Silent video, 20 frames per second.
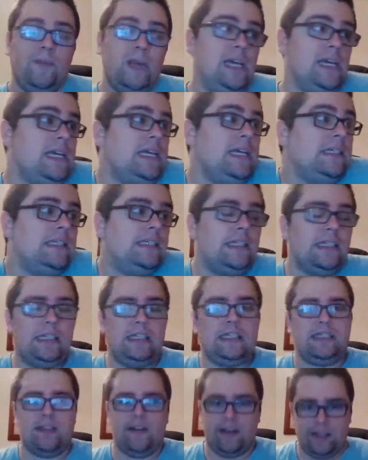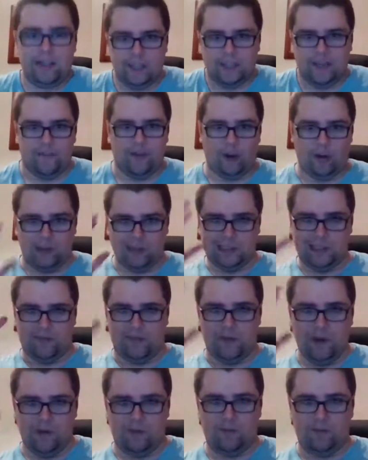is the is the is the
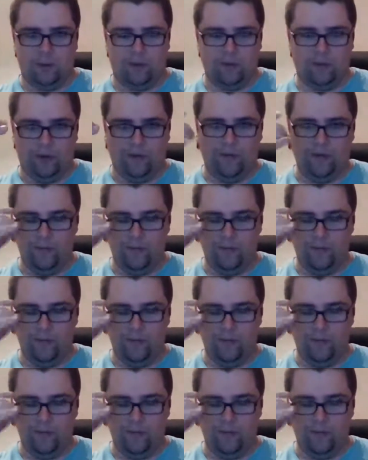philosophy of, of,